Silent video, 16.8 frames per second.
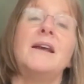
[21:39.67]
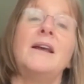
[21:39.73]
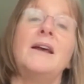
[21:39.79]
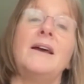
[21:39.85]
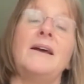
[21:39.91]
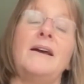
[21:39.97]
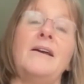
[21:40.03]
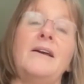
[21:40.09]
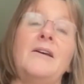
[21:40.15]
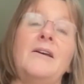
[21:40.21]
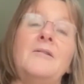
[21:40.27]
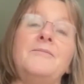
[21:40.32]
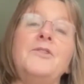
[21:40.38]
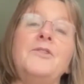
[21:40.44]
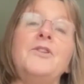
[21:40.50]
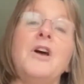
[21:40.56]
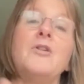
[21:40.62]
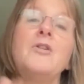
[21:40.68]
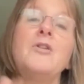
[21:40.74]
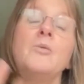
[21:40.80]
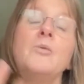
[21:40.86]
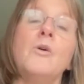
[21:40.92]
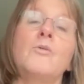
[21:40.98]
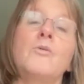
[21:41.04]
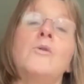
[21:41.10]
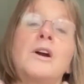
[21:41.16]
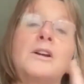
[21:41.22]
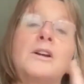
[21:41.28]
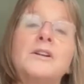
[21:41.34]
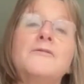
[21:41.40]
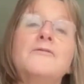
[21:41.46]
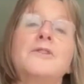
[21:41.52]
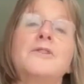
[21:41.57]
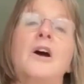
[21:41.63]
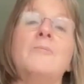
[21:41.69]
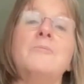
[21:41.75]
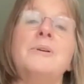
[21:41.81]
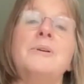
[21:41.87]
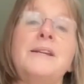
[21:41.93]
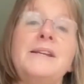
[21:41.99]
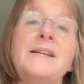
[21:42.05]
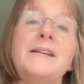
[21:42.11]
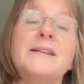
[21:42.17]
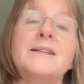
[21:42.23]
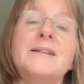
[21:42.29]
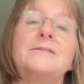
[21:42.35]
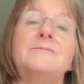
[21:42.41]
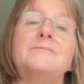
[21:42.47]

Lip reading: you know, what kind of company is it?